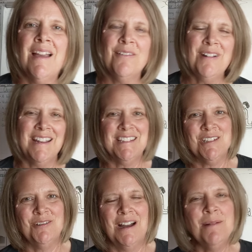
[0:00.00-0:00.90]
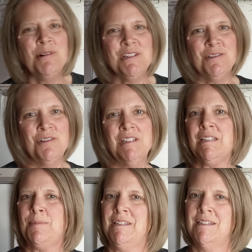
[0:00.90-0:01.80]
All right, so hi boys and girls,
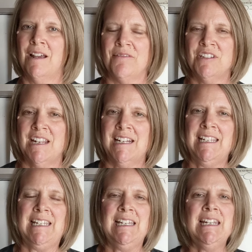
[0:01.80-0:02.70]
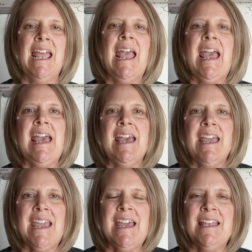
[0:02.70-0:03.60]
it's Mrs. Hofstad again.
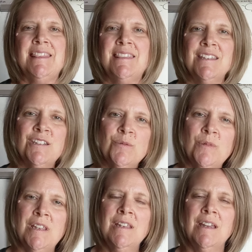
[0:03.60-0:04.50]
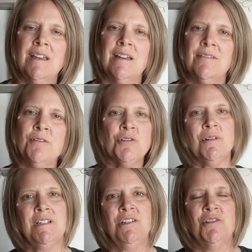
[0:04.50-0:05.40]
And this week, first
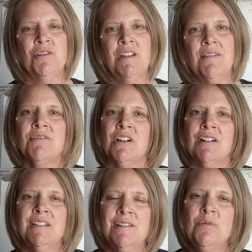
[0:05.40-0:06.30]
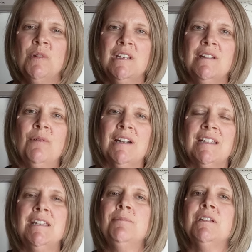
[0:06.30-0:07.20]
grade teachers have talked and we want to
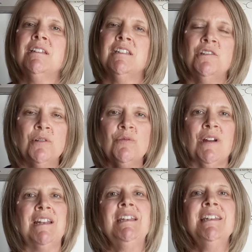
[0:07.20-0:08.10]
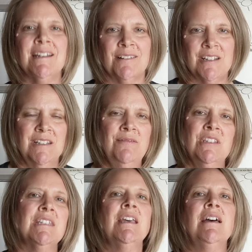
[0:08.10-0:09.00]
keep continuing writing
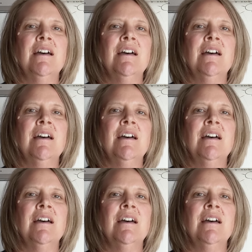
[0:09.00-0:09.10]
narratives.